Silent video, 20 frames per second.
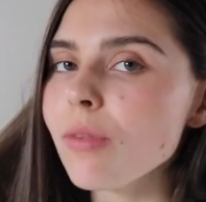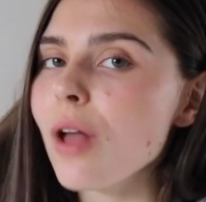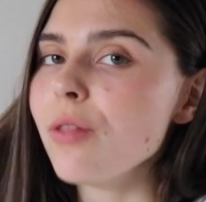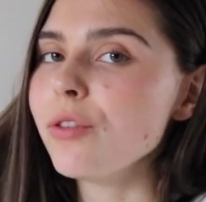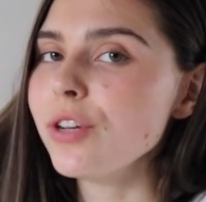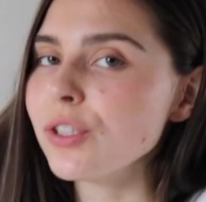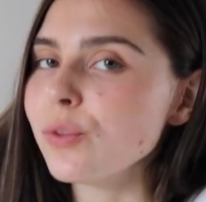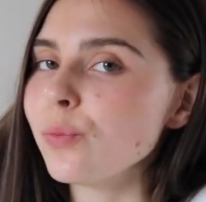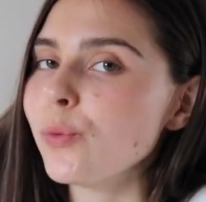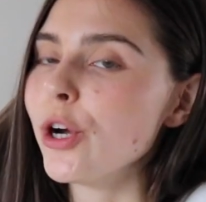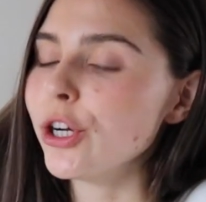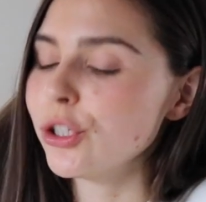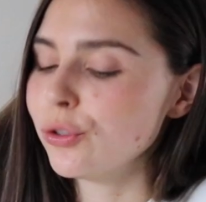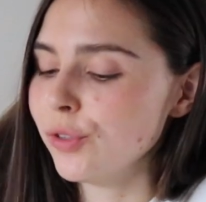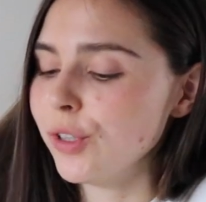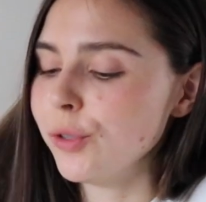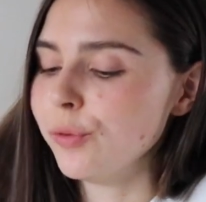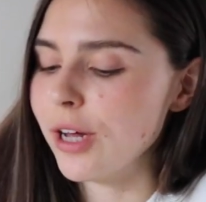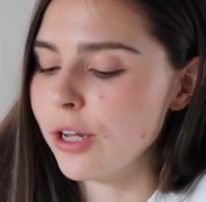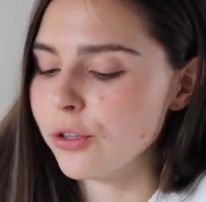This worked
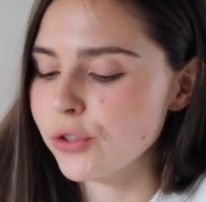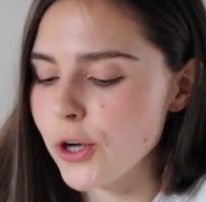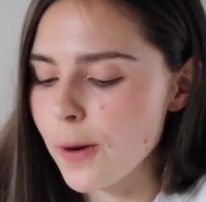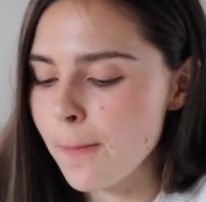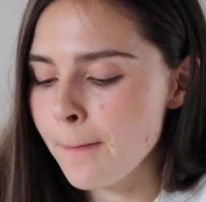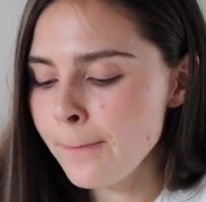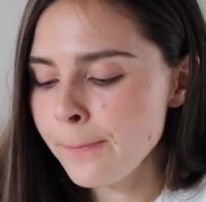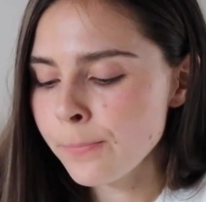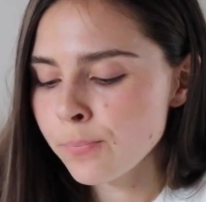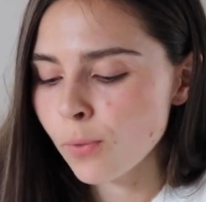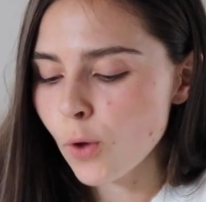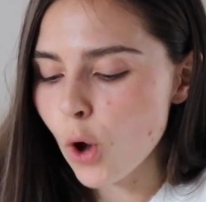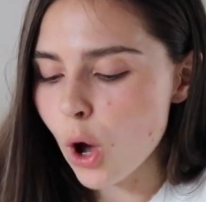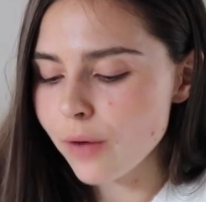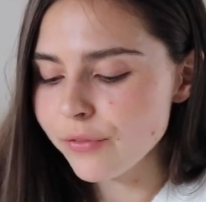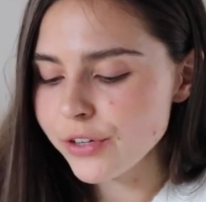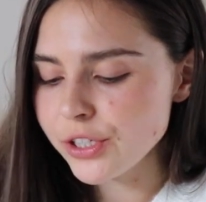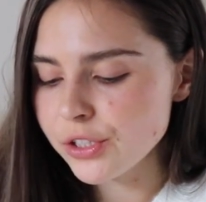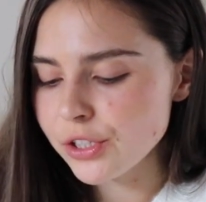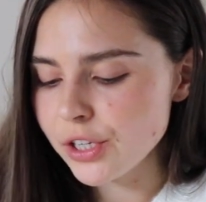really well. So
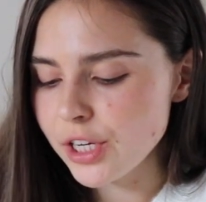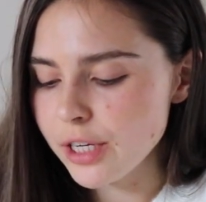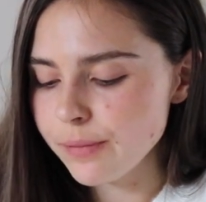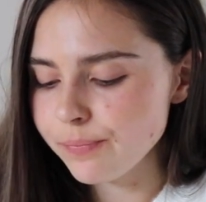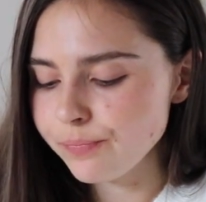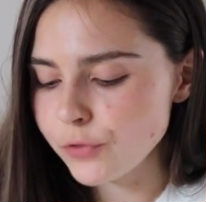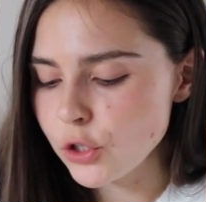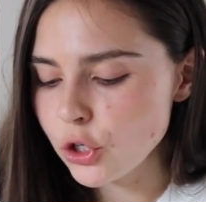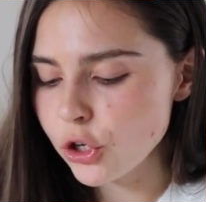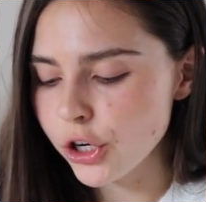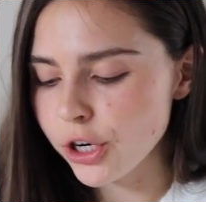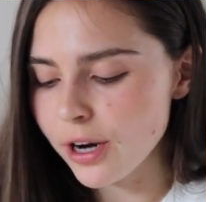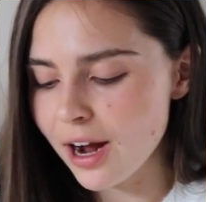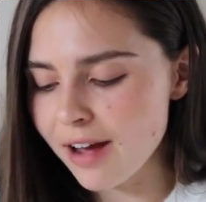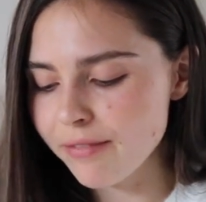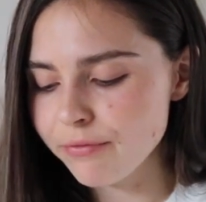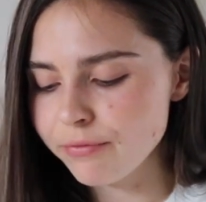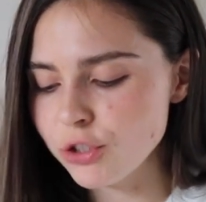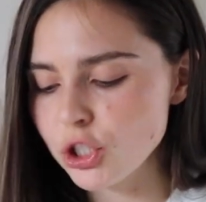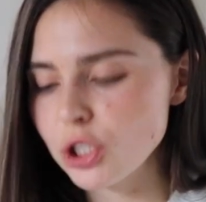obviously, you know,
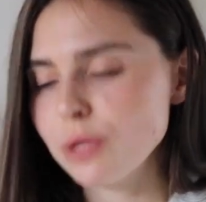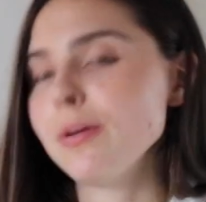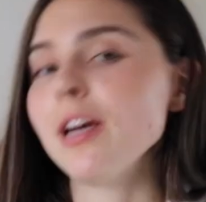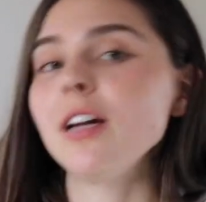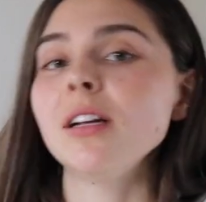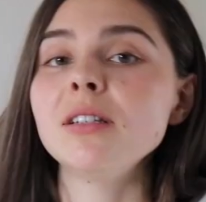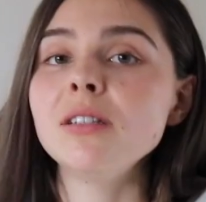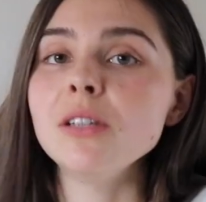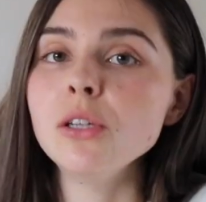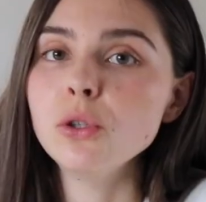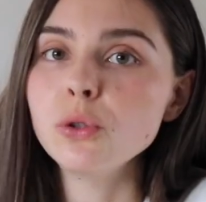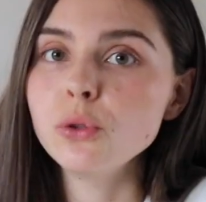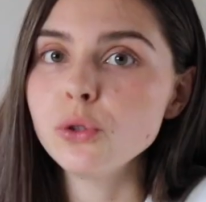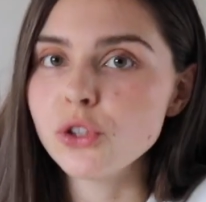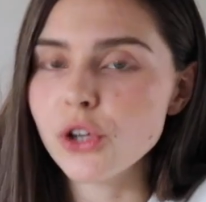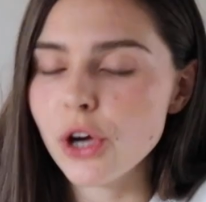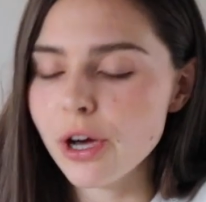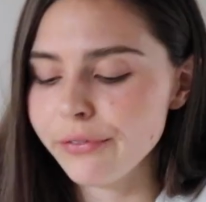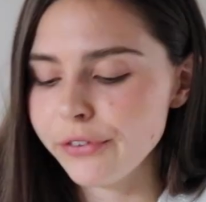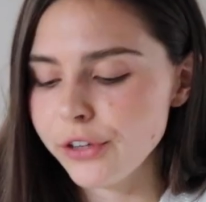I've just made a single
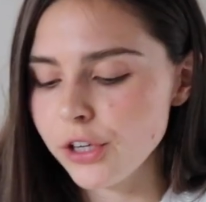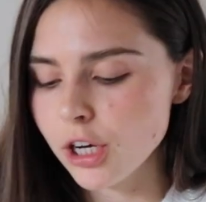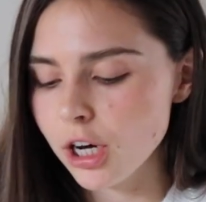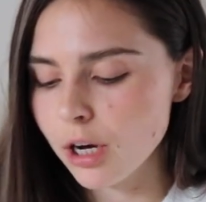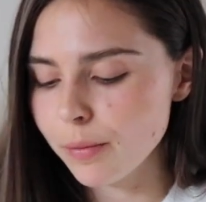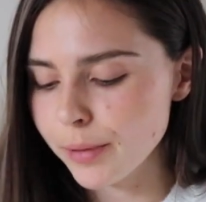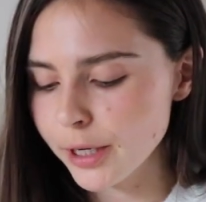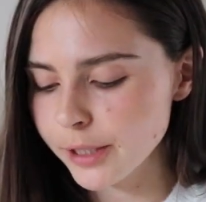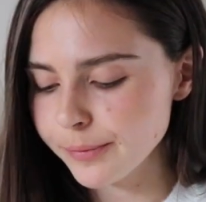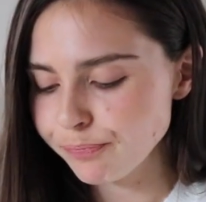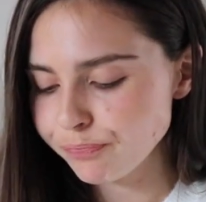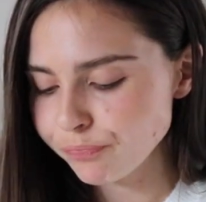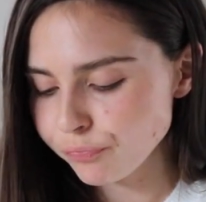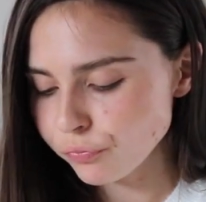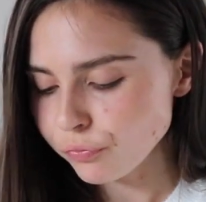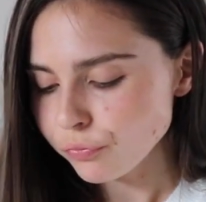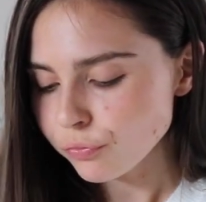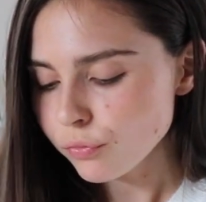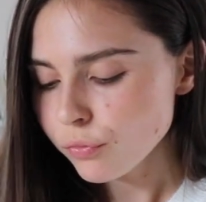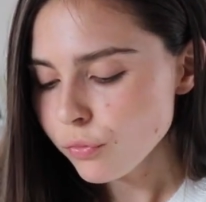serve here, but
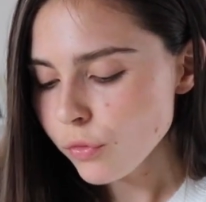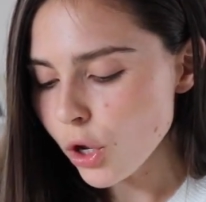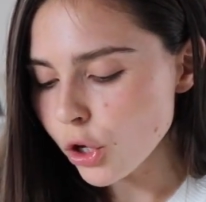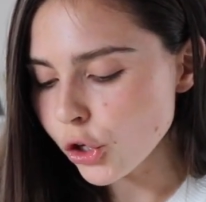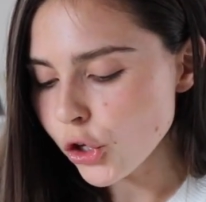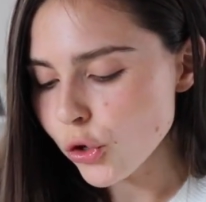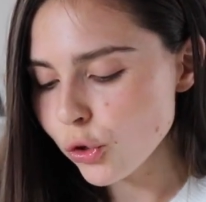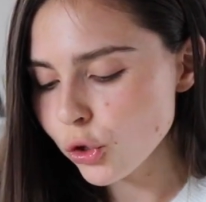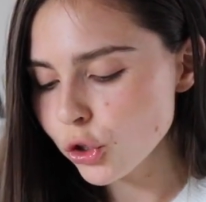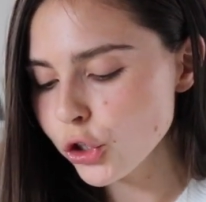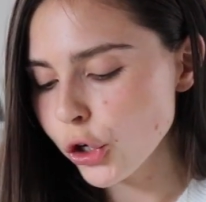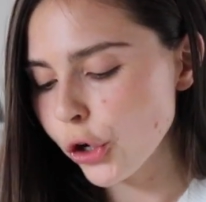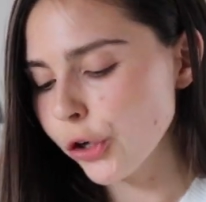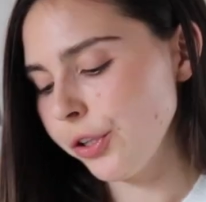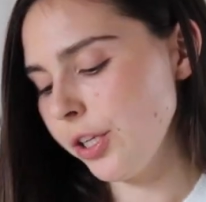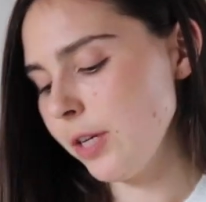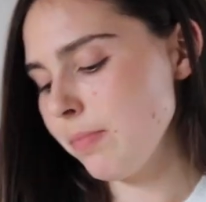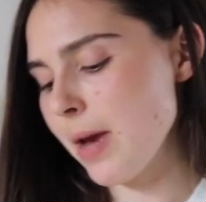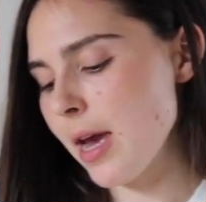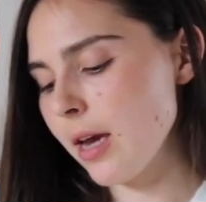you could
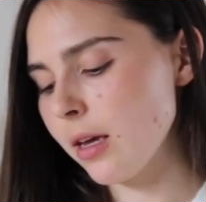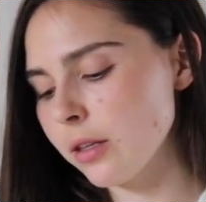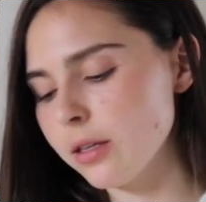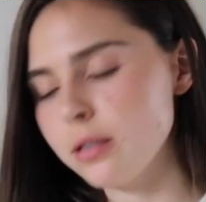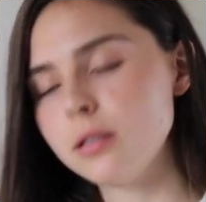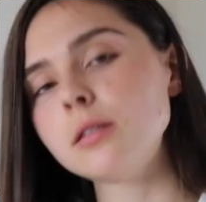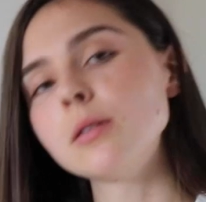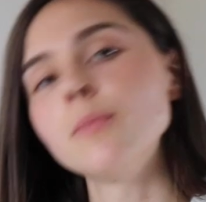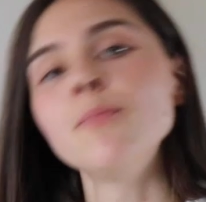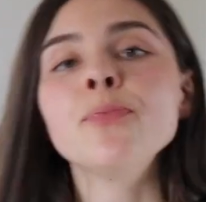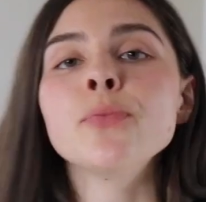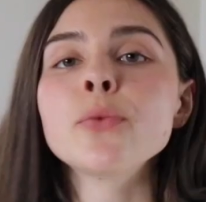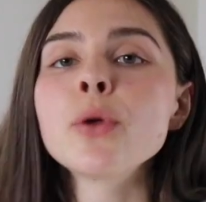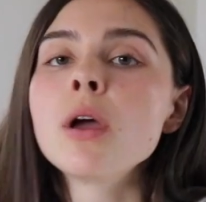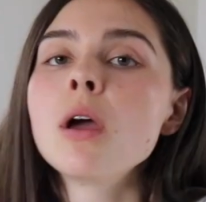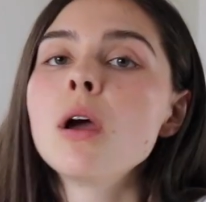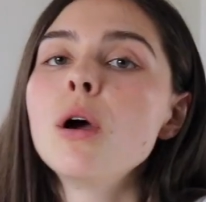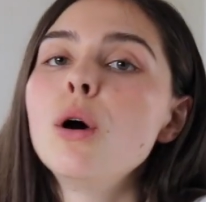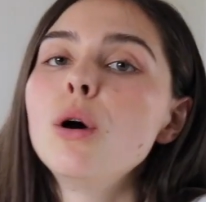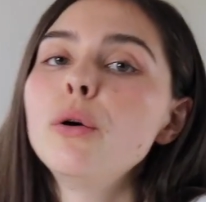totally make this
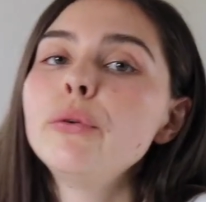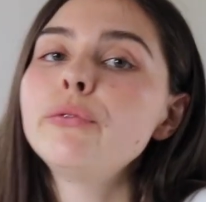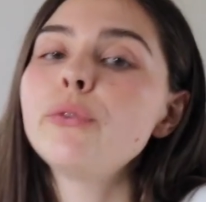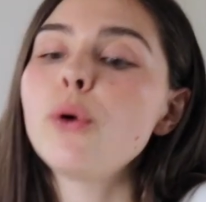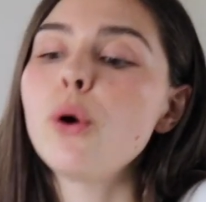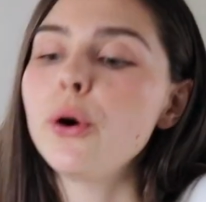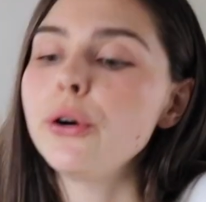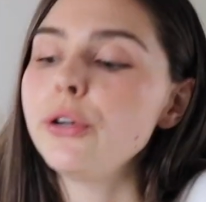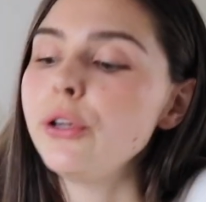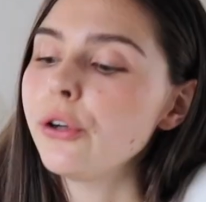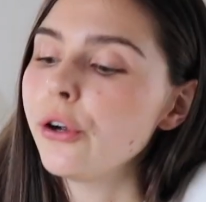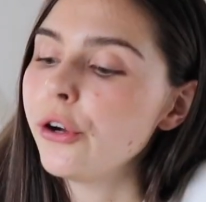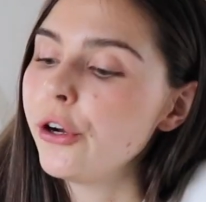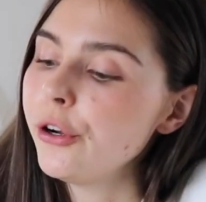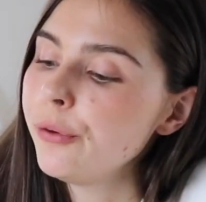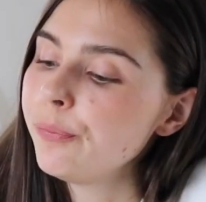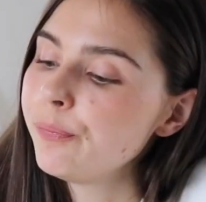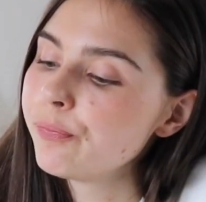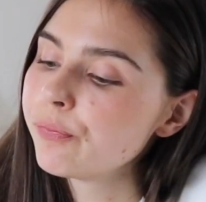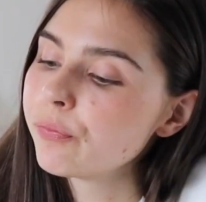for, you
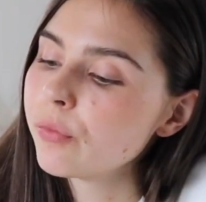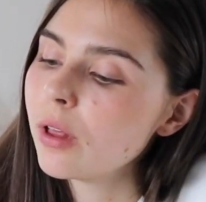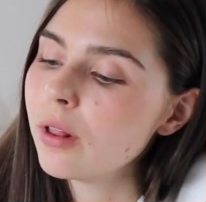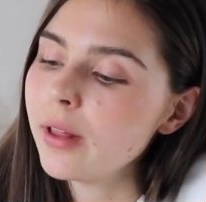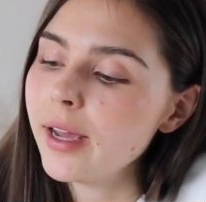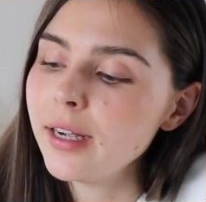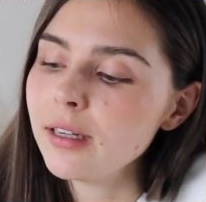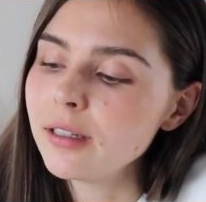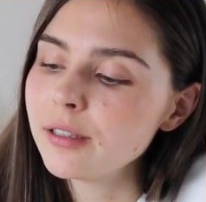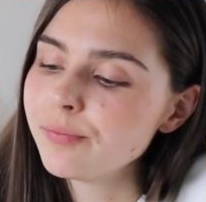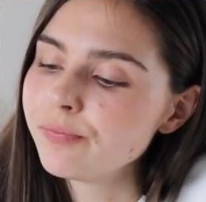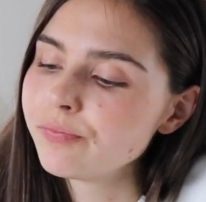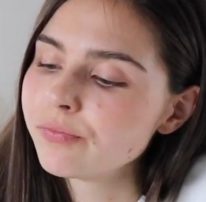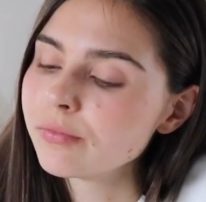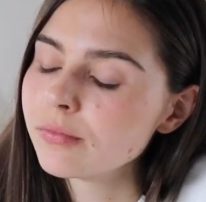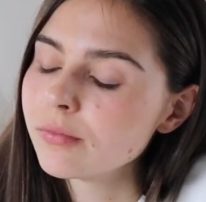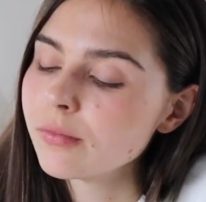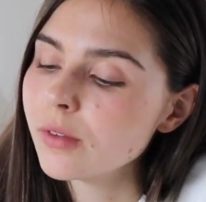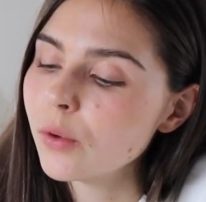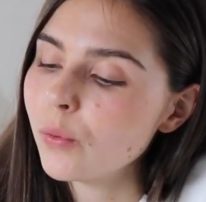know, like,
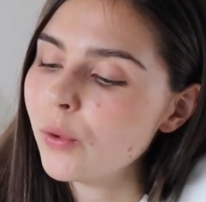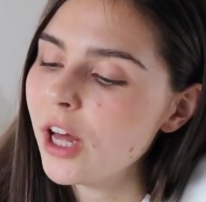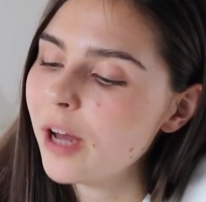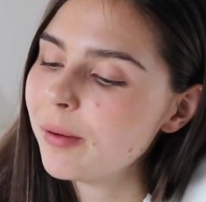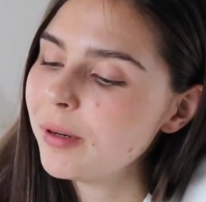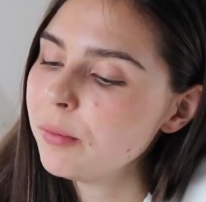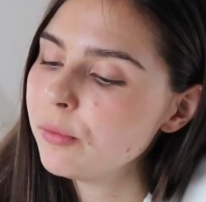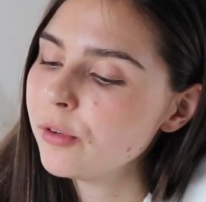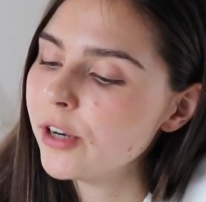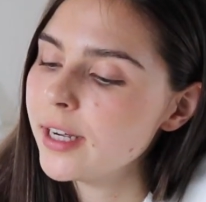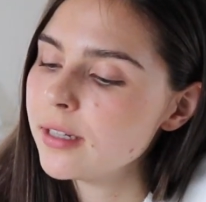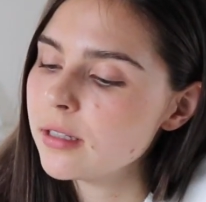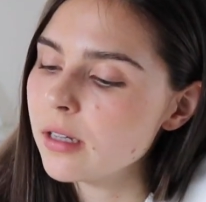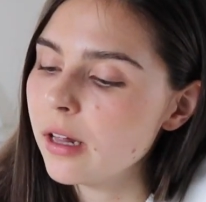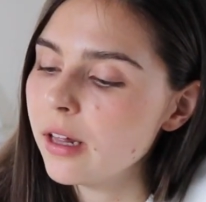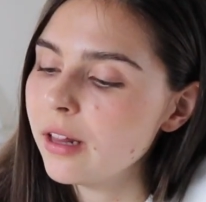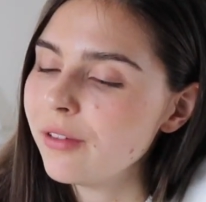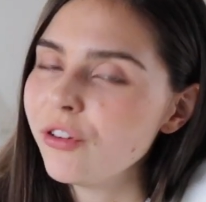well, how many meringues are there?